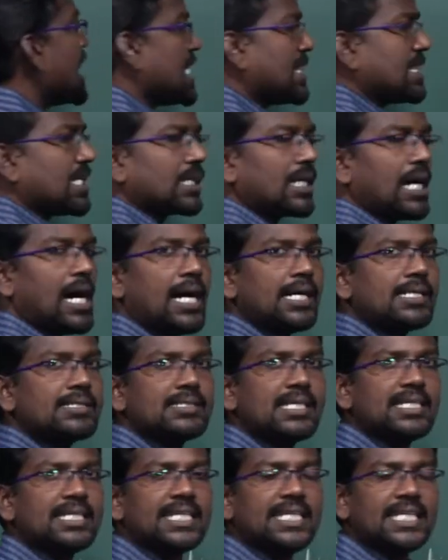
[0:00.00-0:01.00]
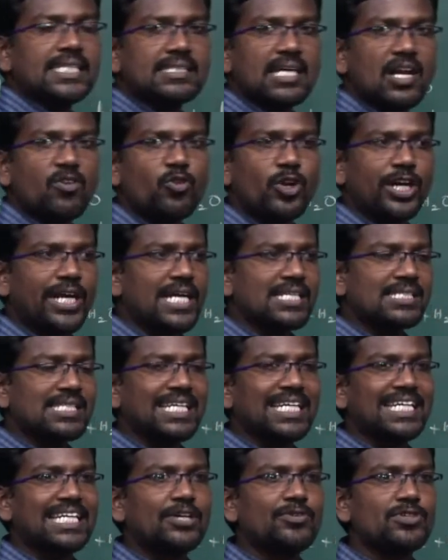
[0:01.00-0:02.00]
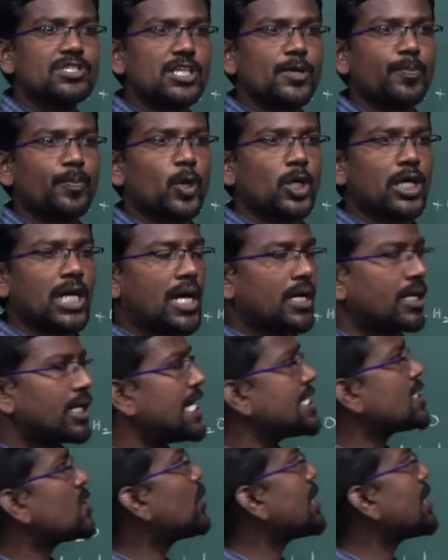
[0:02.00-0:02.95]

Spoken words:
The concentrated sulfuric acid it gives you proton H